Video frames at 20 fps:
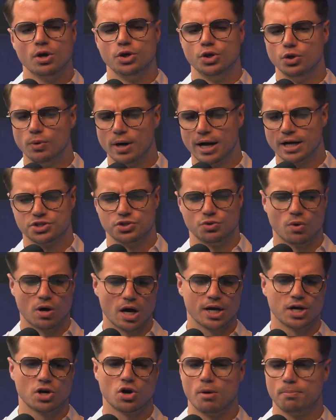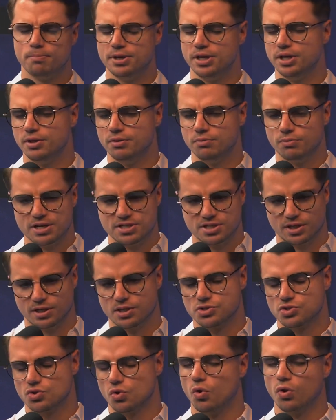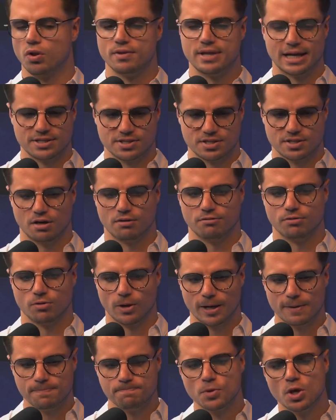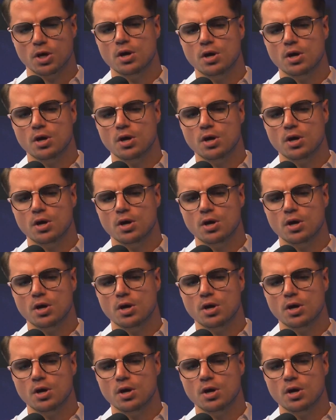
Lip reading: UX, UI, copy, resonance, all of that stuff, okay?